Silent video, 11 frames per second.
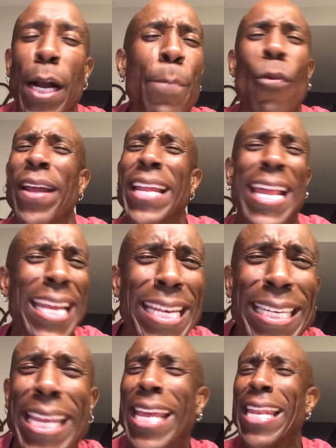upright and he
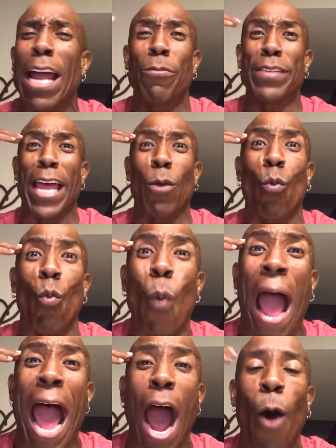did. And I was like,
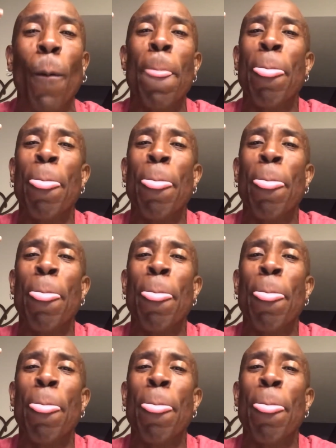wow.